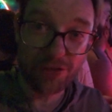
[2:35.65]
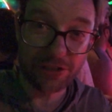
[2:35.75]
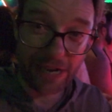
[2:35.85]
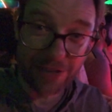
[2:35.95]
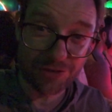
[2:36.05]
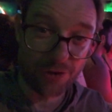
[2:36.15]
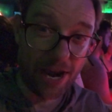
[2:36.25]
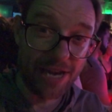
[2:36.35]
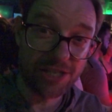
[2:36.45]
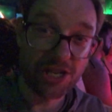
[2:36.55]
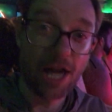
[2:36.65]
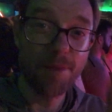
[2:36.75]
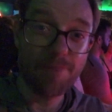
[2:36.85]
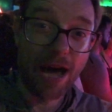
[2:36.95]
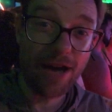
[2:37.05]
use gas rage,
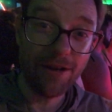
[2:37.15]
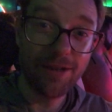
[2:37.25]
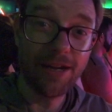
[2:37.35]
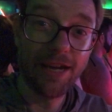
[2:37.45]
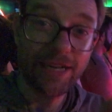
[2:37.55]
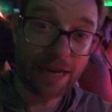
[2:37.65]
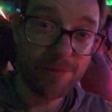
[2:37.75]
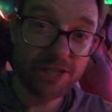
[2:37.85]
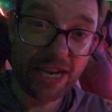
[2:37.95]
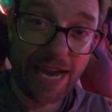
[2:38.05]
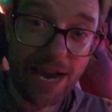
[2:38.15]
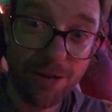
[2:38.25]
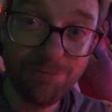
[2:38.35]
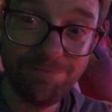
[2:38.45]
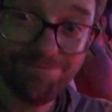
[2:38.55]
but come and check it out.